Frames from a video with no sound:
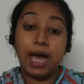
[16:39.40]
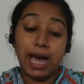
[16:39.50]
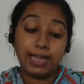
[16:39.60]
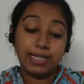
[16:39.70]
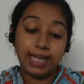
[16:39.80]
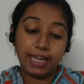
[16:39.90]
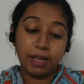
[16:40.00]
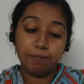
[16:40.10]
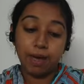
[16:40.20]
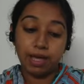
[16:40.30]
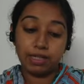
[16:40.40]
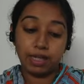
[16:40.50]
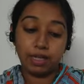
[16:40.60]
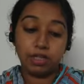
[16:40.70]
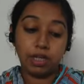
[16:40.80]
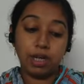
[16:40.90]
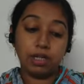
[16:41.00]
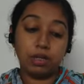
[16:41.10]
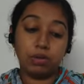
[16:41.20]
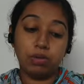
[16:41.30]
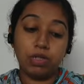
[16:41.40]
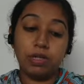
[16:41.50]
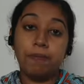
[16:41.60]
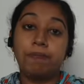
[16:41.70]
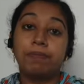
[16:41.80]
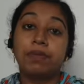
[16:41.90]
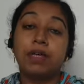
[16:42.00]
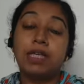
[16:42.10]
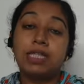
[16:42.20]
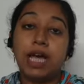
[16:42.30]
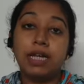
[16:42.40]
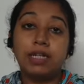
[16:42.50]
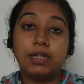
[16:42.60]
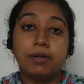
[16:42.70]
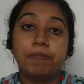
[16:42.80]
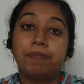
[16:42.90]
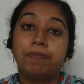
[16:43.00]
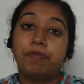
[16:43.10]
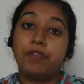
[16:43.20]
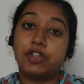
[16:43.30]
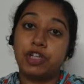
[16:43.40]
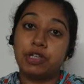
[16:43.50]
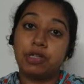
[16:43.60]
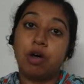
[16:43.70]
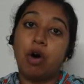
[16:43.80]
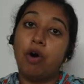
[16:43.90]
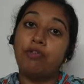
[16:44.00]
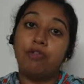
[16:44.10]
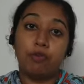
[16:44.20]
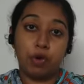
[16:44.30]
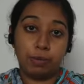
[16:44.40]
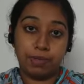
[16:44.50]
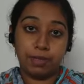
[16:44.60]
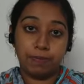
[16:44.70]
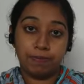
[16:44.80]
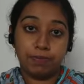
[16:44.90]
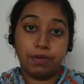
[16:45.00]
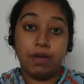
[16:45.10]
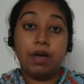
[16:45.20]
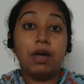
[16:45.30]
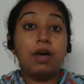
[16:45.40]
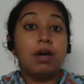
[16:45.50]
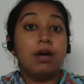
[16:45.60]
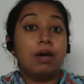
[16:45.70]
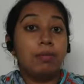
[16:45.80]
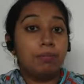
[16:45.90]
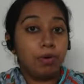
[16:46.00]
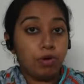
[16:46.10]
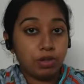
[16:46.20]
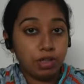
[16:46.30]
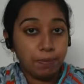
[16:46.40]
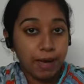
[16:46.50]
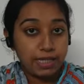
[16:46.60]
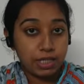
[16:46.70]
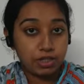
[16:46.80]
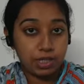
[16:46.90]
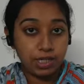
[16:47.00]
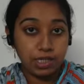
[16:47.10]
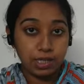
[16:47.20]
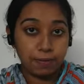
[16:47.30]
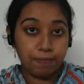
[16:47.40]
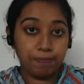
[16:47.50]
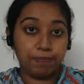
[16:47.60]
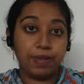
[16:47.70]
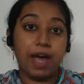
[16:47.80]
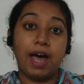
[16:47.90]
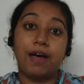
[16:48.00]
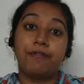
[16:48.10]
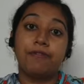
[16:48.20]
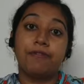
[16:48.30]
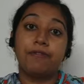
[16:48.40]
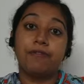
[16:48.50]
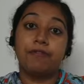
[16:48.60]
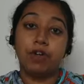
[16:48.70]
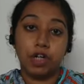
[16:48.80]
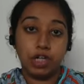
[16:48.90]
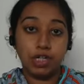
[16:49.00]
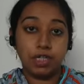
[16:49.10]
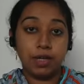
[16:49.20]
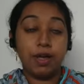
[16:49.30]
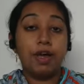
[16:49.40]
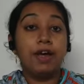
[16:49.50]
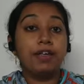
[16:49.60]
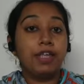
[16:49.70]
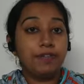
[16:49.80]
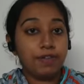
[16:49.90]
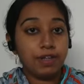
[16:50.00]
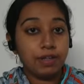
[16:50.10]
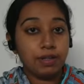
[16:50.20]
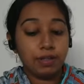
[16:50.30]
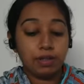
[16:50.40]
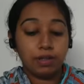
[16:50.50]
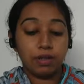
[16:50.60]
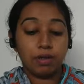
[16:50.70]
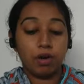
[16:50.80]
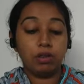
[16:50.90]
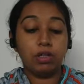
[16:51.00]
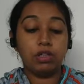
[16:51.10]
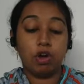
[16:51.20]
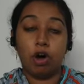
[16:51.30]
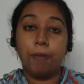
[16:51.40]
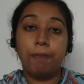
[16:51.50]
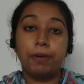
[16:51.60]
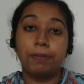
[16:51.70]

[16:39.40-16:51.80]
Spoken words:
and the second passage includes set which is of verbs. Both the passages have words given on the top,